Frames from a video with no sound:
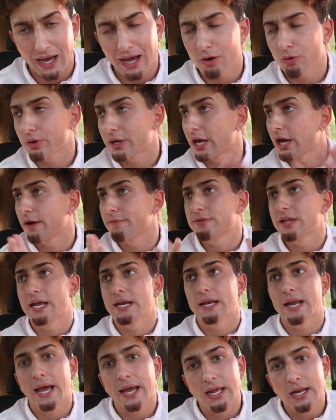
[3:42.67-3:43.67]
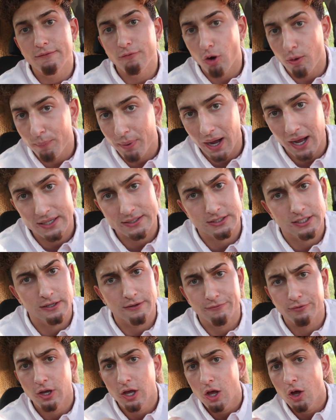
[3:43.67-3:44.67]
I don't care if they negative or
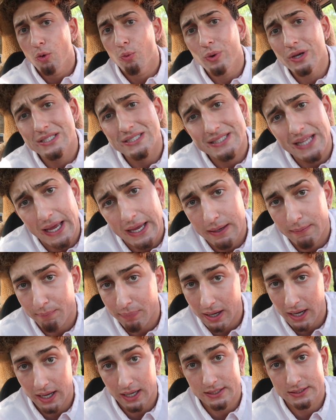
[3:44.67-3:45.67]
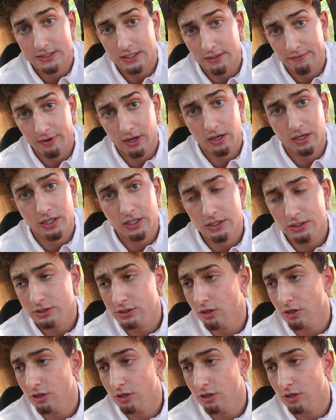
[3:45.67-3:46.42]
positive, we staying positive out here.